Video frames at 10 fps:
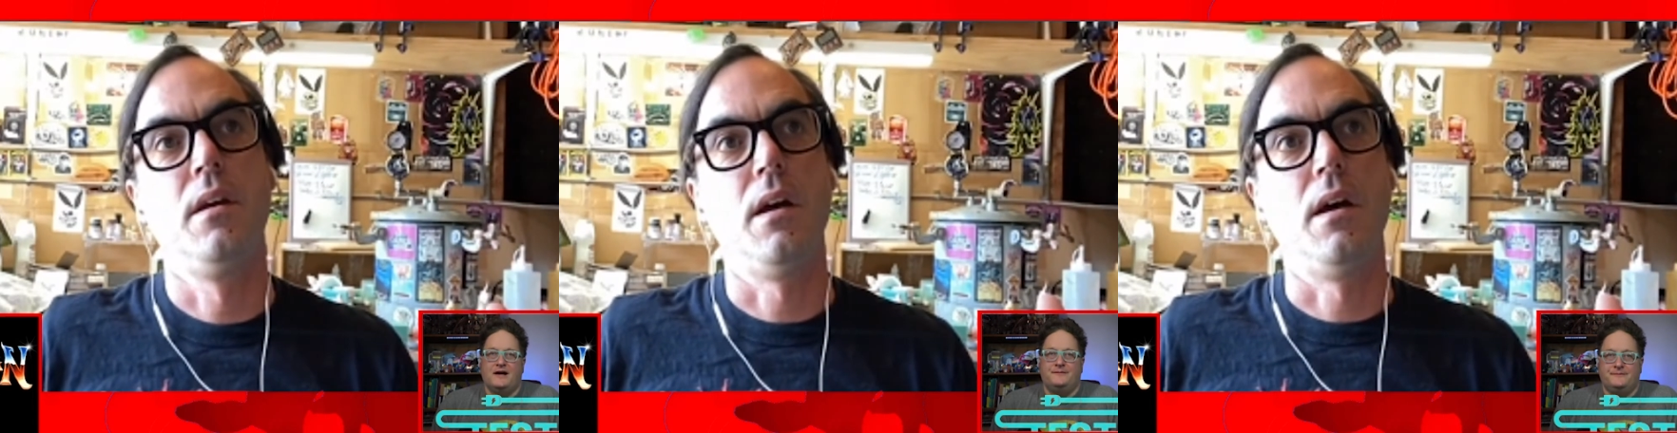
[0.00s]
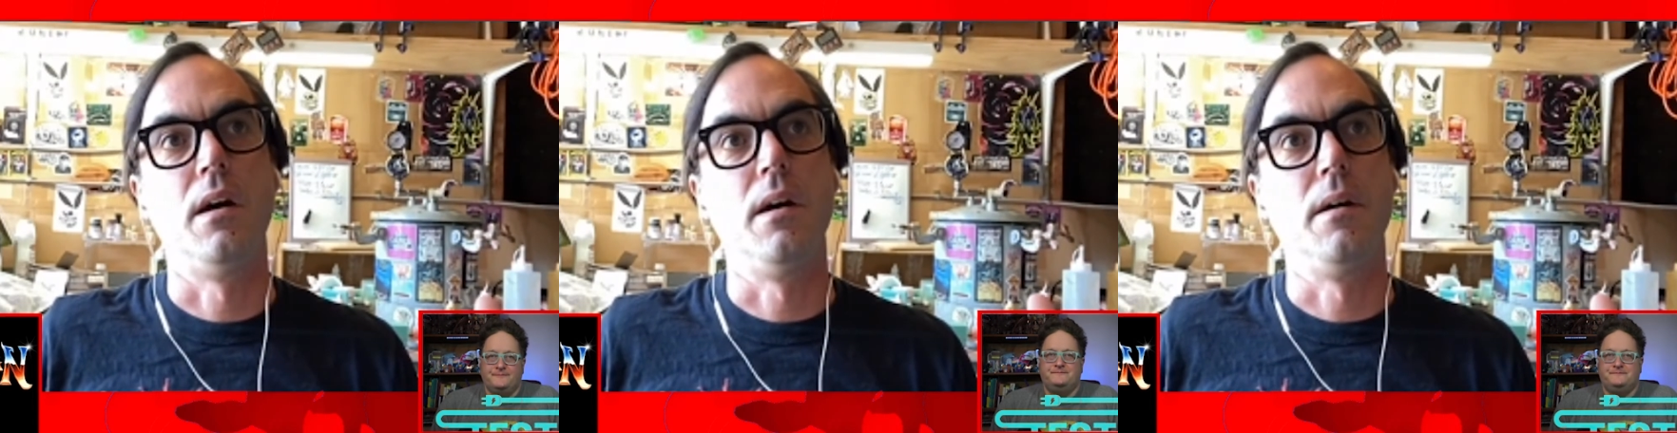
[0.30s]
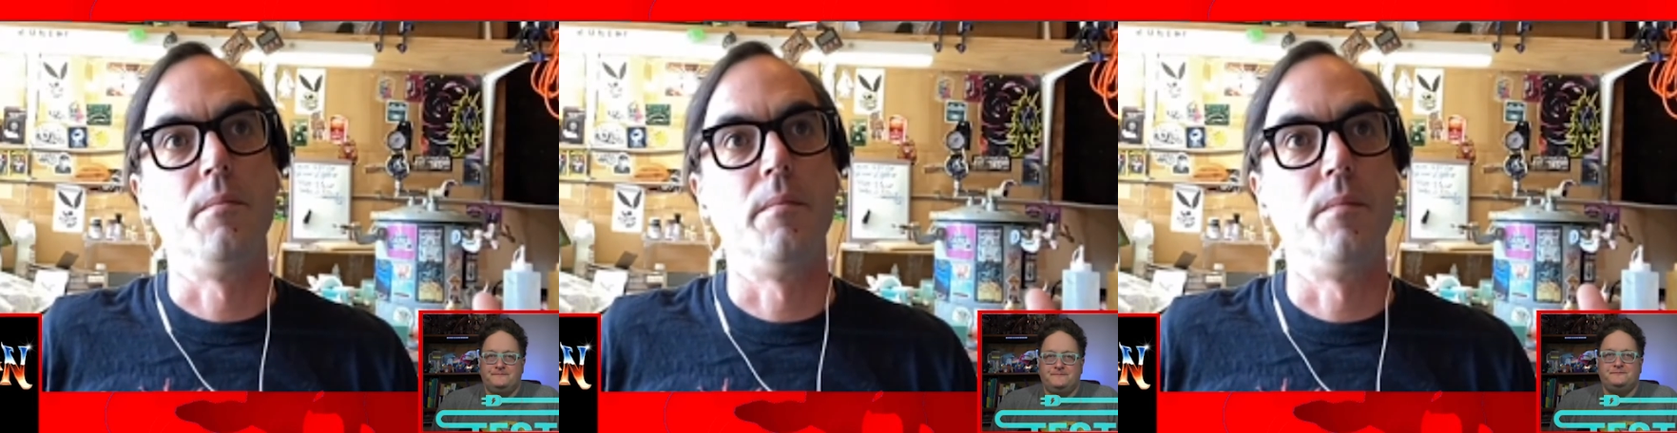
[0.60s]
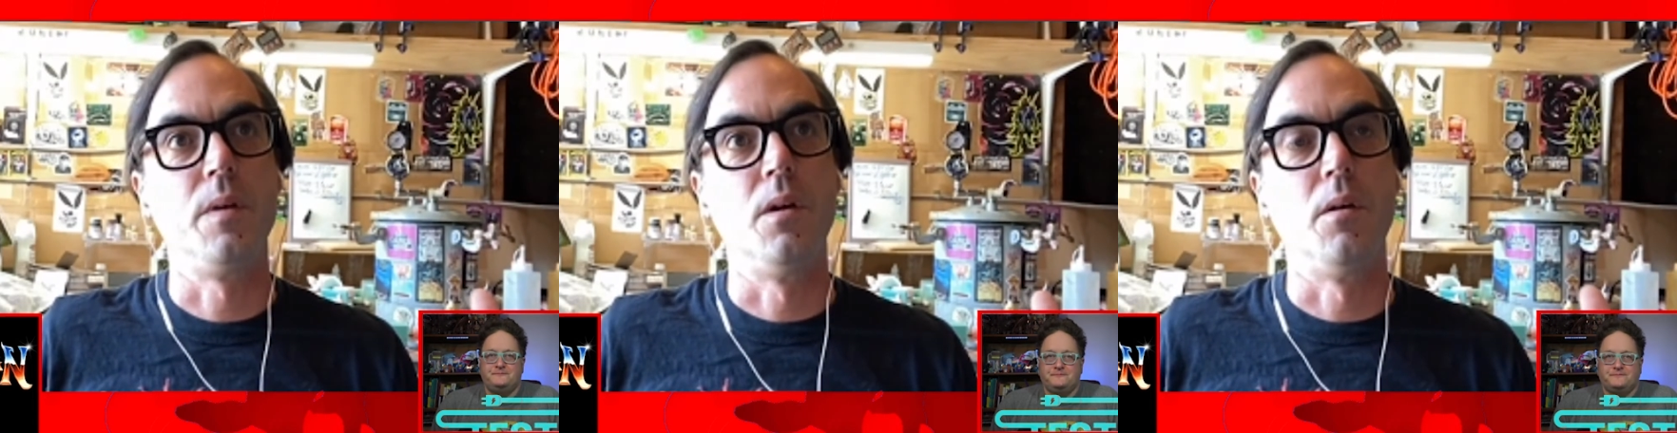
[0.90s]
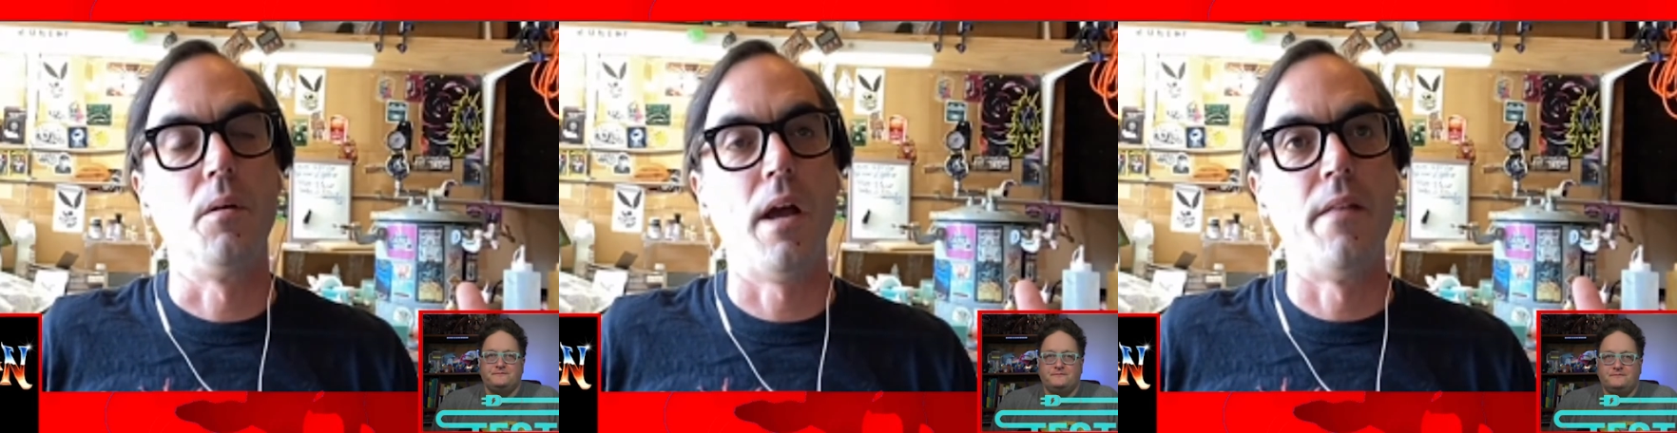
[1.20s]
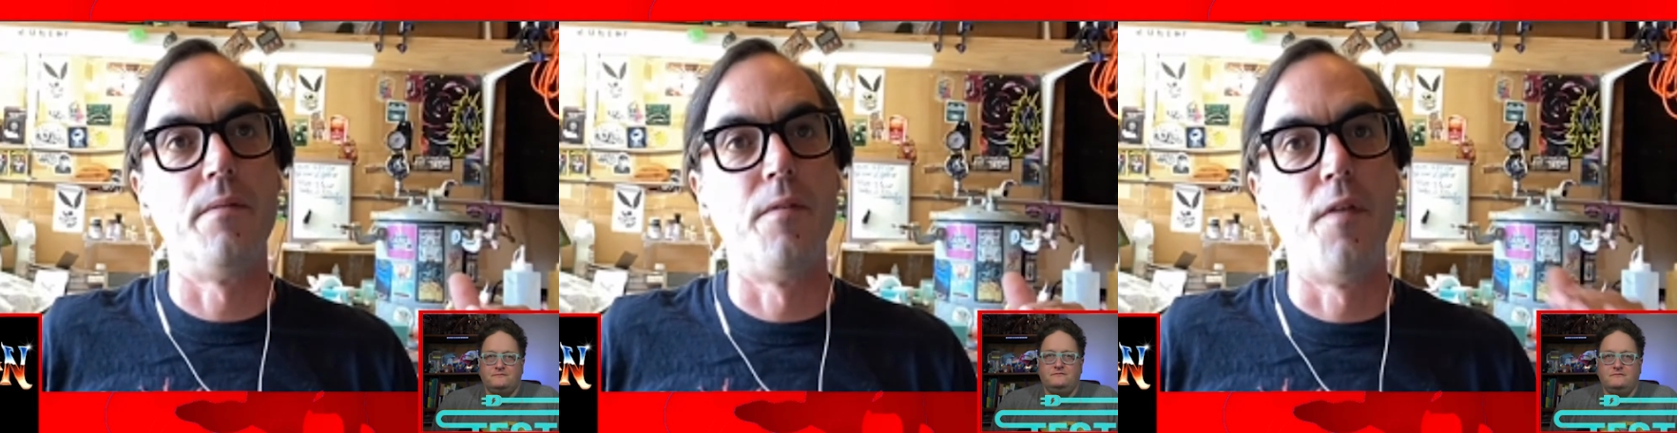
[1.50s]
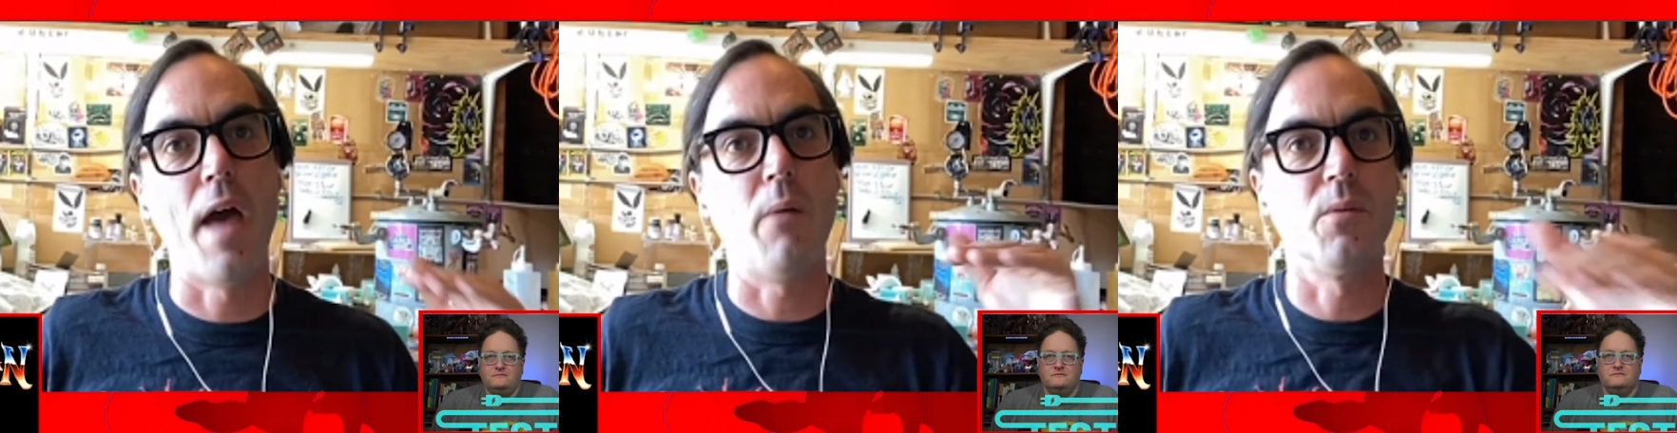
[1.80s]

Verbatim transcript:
Speaker 1: uh, you know, and that will